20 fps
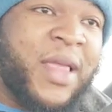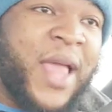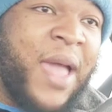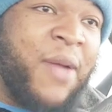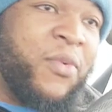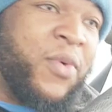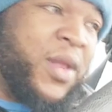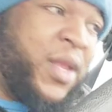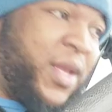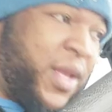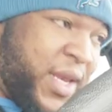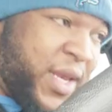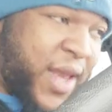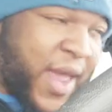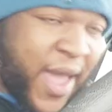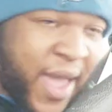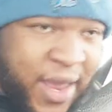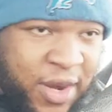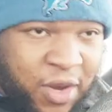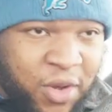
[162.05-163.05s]
they really didn't
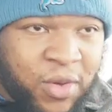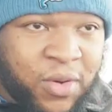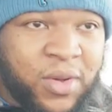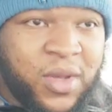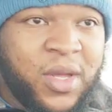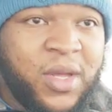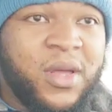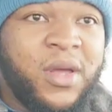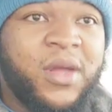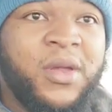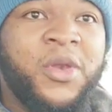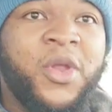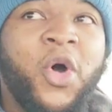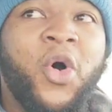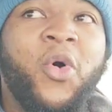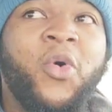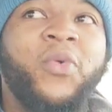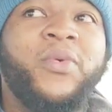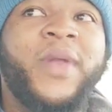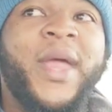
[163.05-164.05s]
have no,
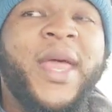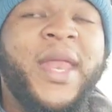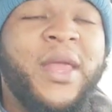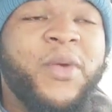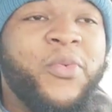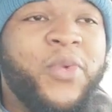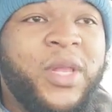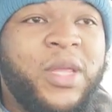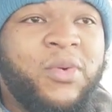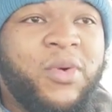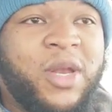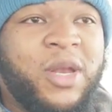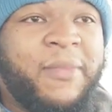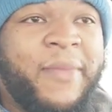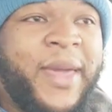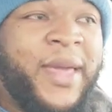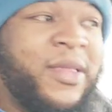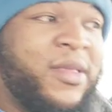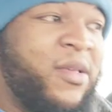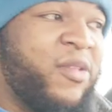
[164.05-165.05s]
no, they didn't really want to
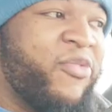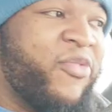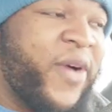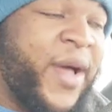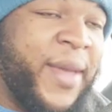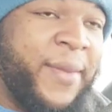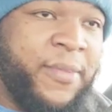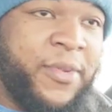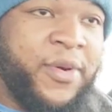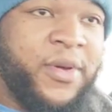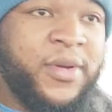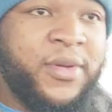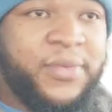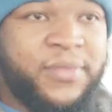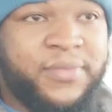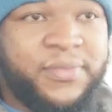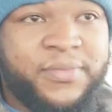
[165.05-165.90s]
make this fight, bro.